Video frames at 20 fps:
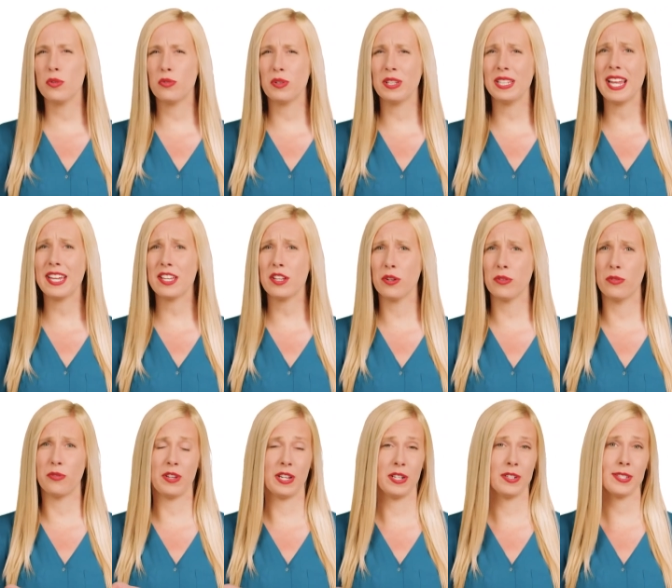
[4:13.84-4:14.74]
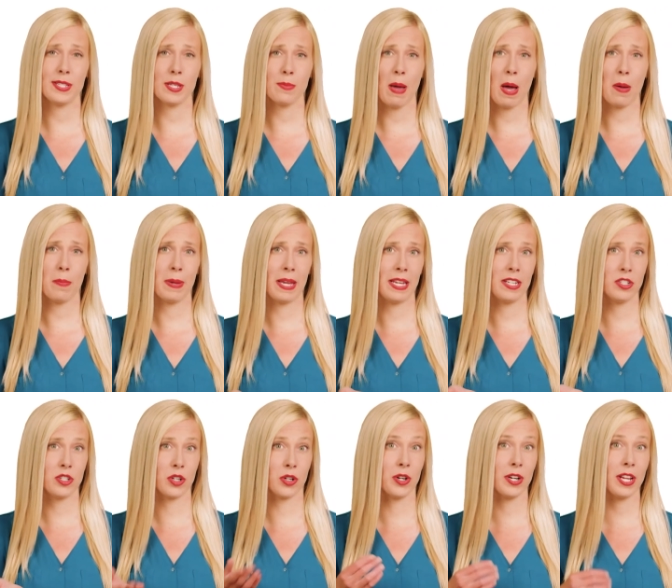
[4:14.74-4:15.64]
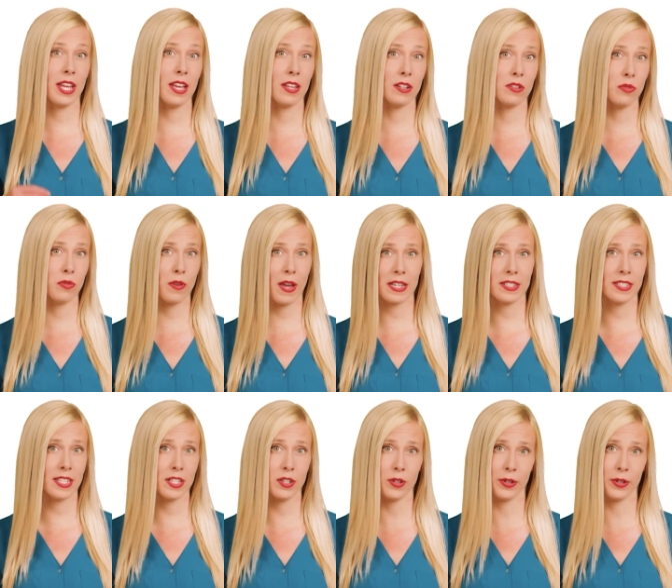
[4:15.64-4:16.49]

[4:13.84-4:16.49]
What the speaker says: feel like your fears about being dirty, infected,